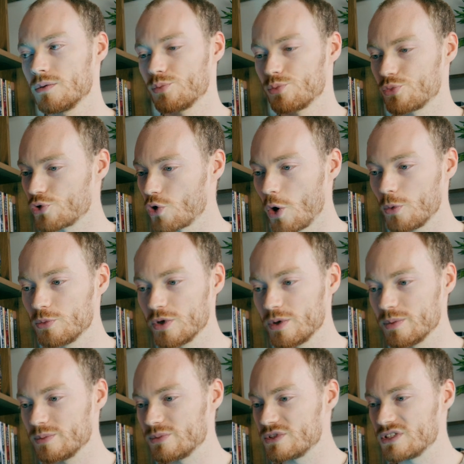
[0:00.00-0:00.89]

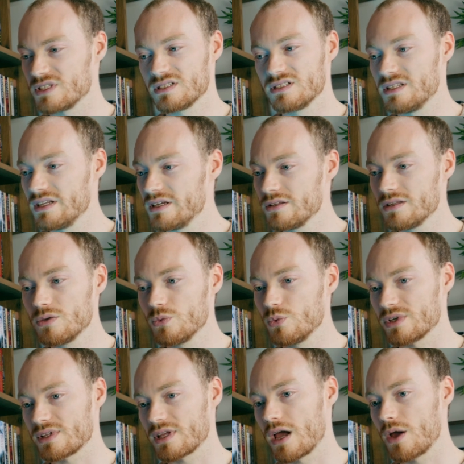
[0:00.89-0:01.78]
problems dealing
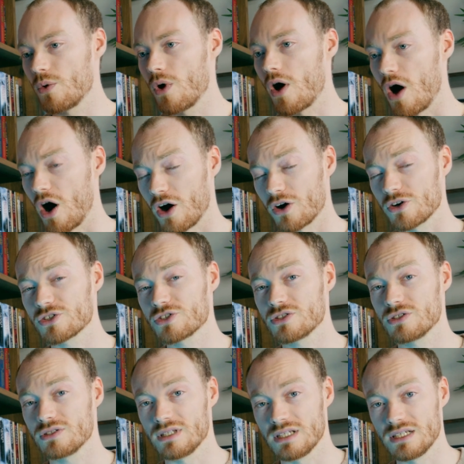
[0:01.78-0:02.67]
with how
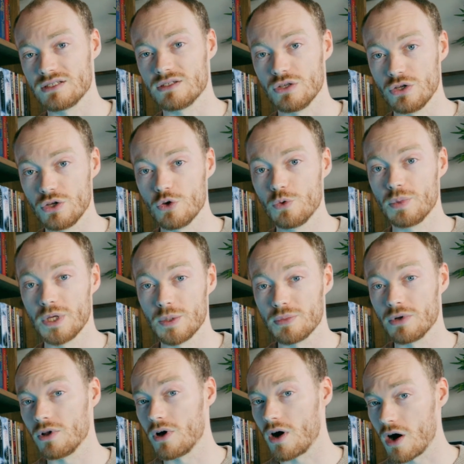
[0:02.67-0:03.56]
harsh these new
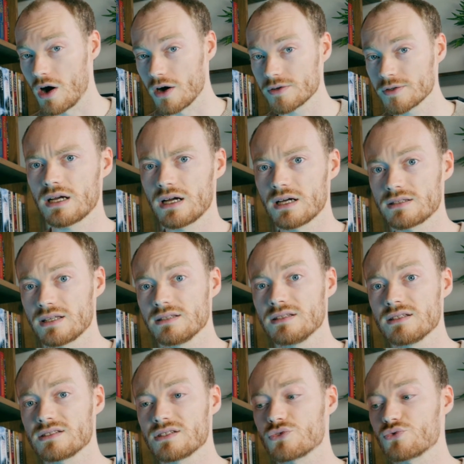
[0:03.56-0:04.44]
people are. I think
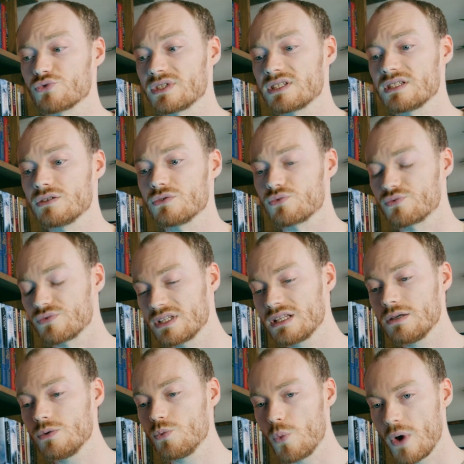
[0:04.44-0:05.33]
this is written
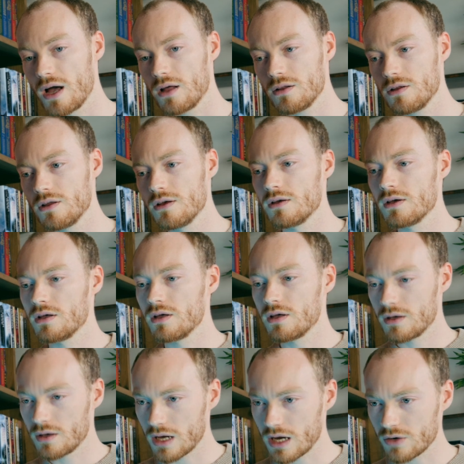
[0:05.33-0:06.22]
really well.
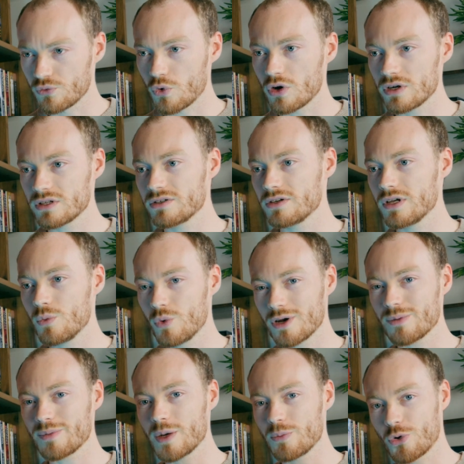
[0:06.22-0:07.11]
Ironically,
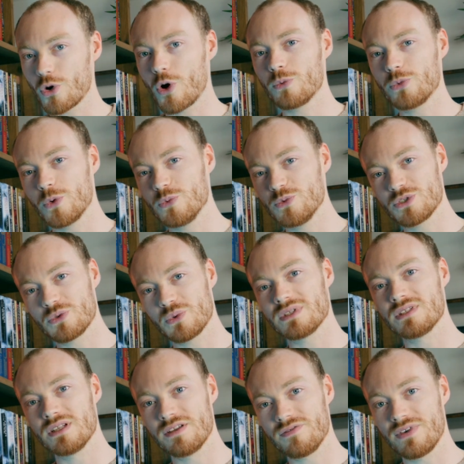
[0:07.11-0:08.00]
one of my problems
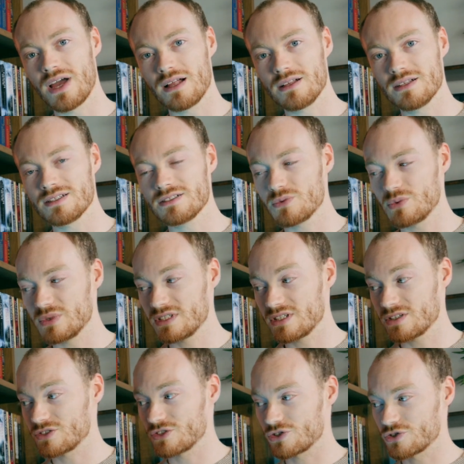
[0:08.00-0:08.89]
with novellas with
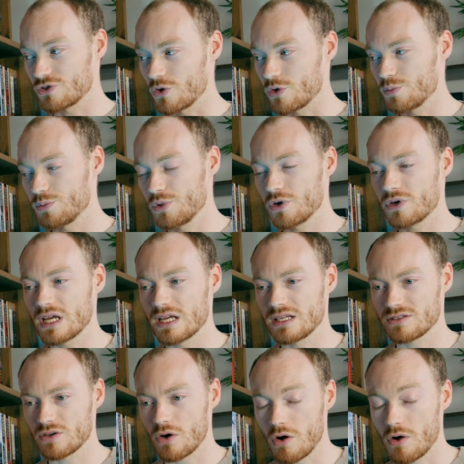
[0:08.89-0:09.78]
such a short book
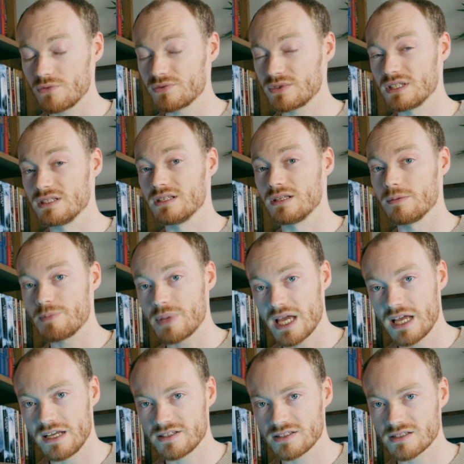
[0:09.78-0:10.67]
is often the
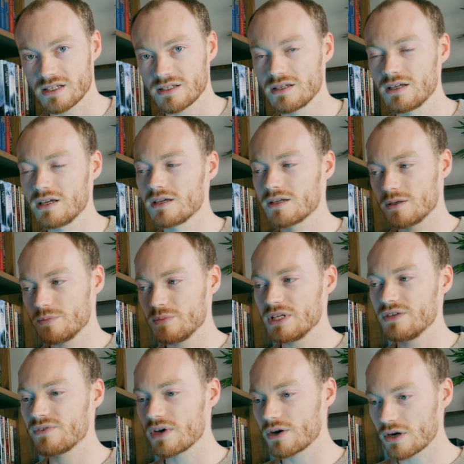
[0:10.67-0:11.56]
pacing can
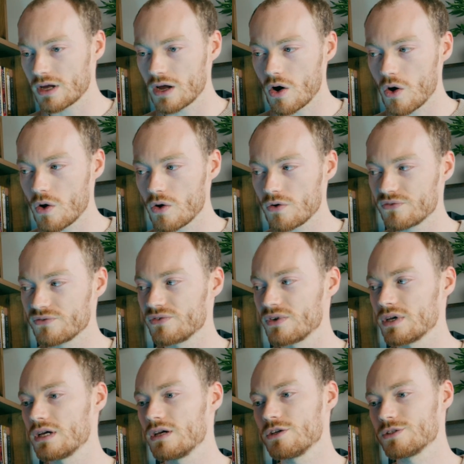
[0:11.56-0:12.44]
be very off.
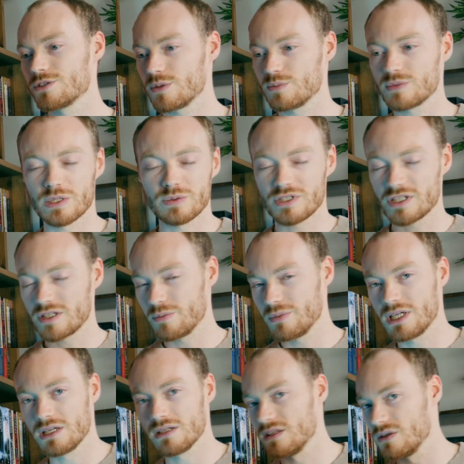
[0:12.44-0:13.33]
Sometimes it can
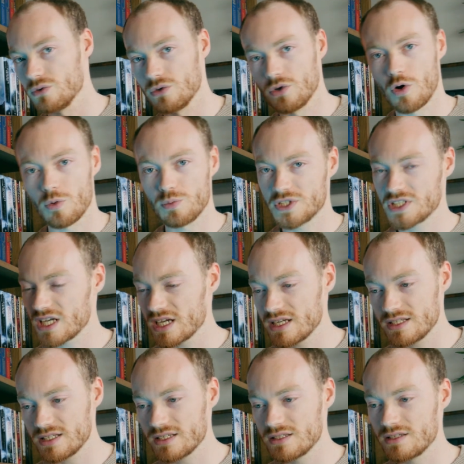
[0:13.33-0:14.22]
be a little
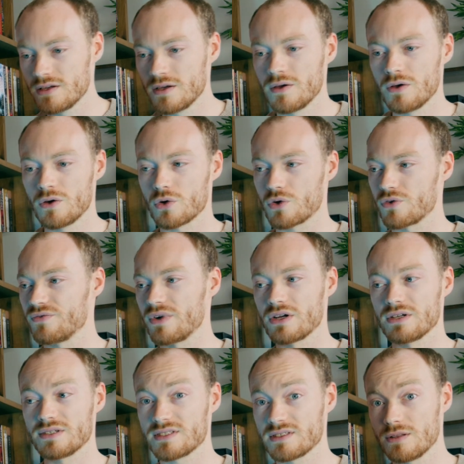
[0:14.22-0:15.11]
lopsided or
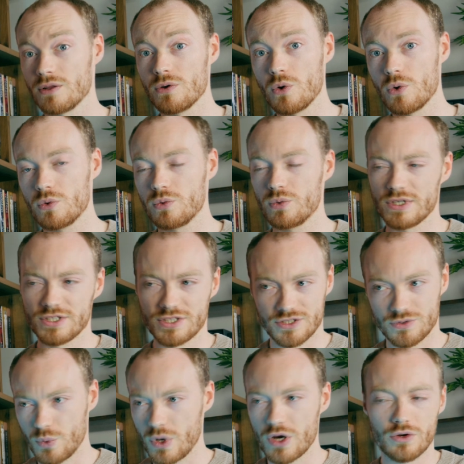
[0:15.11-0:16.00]
very slow, which
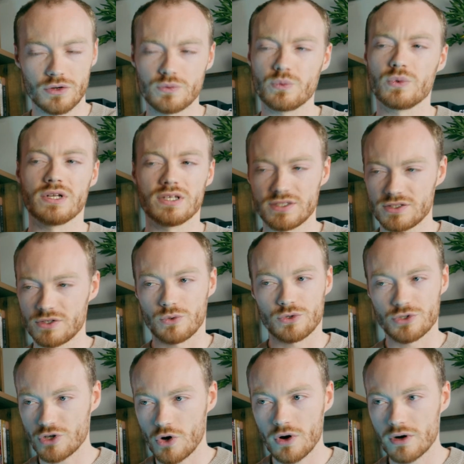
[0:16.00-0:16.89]
is weird when it's so
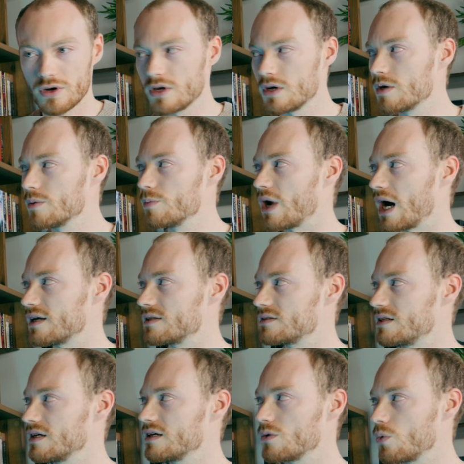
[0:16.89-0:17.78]
short, but I
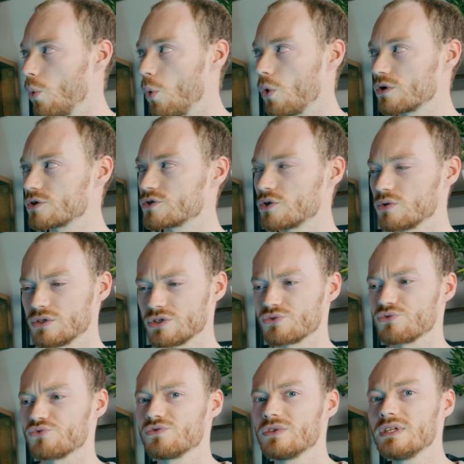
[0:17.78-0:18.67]
think War Song
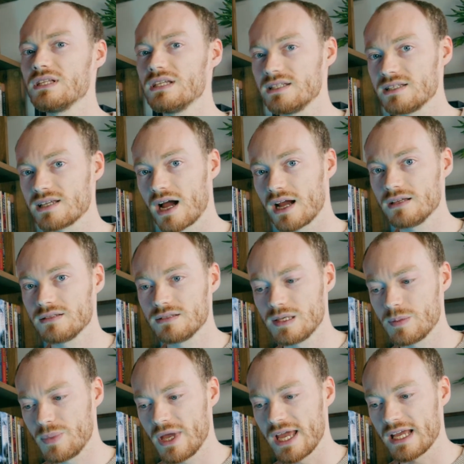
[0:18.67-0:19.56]
is really
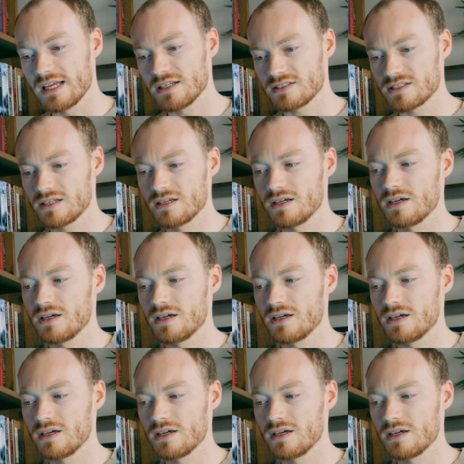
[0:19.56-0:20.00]
tightly paced.